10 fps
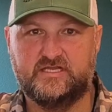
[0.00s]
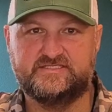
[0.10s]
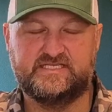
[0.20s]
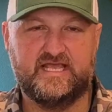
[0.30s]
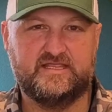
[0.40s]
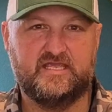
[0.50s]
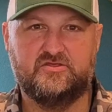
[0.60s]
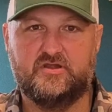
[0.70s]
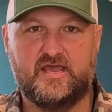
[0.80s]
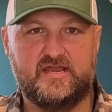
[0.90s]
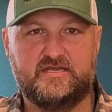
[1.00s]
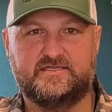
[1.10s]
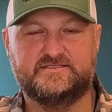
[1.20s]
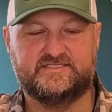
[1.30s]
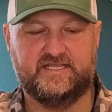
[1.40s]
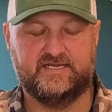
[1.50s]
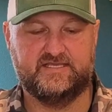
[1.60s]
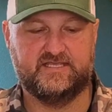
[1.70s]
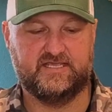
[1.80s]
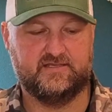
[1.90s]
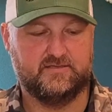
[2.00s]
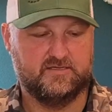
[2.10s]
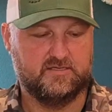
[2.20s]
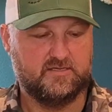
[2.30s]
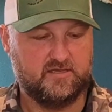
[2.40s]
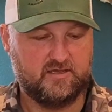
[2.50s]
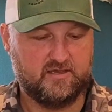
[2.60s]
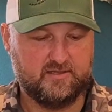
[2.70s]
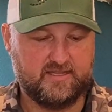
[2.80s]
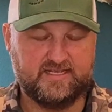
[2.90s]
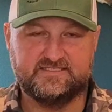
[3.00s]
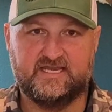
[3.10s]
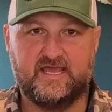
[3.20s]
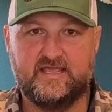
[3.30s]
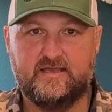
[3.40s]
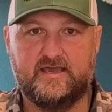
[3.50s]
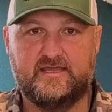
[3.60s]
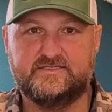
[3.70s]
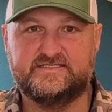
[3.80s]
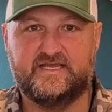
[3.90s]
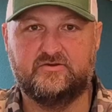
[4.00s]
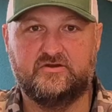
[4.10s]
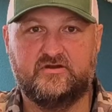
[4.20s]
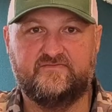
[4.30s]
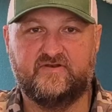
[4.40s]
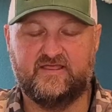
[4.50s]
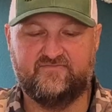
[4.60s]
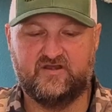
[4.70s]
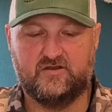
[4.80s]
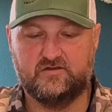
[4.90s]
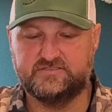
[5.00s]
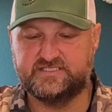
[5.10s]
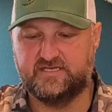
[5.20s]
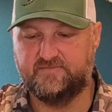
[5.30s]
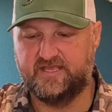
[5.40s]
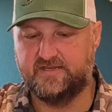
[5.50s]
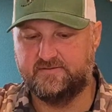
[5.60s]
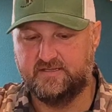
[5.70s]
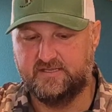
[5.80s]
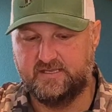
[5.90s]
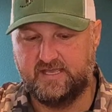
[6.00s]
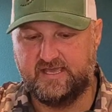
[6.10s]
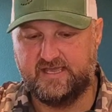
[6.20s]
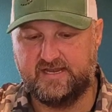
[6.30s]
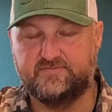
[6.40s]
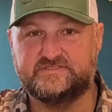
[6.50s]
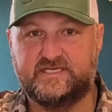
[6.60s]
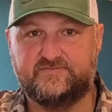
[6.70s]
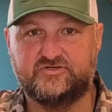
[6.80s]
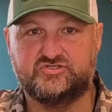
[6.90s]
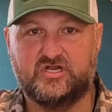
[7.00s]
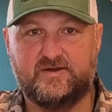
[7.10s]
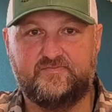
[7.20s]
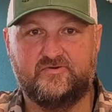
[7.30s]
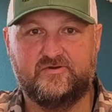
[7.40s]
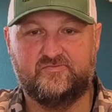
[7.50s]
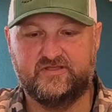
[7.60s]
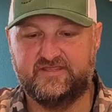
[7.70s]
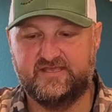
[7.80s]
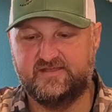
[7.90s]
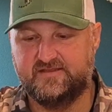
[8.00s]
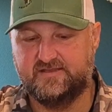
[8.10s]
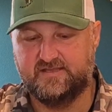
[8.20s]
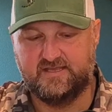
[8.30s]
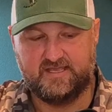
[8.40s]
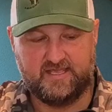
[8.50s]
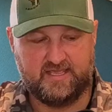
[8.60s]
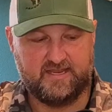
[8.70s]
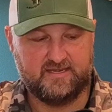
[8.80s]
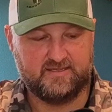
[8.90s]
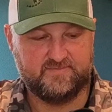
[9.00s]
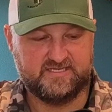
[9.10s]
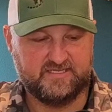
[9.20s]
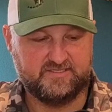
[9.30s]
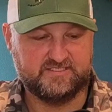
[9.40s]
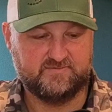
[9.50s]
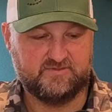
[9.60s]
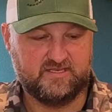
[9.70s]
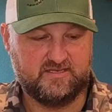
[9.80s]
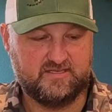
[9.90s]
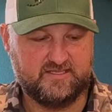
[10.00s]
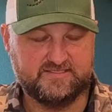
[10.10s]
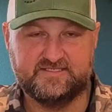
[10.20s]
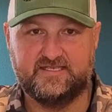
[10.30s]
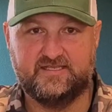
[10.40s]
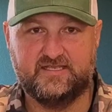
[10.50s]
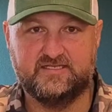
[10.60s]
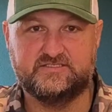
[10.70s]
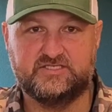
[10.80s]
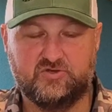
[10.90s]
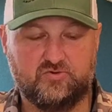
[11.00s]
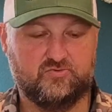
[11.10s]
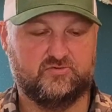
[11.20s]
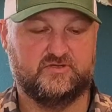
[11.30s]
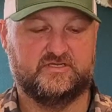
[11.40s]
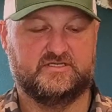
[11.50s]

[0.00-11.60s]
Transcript: I sat the other night, didn't see anything. Last night I had a sounder of 11 hogs come in, and I was able to drop one with it. And let me tell you something. This thing is cool.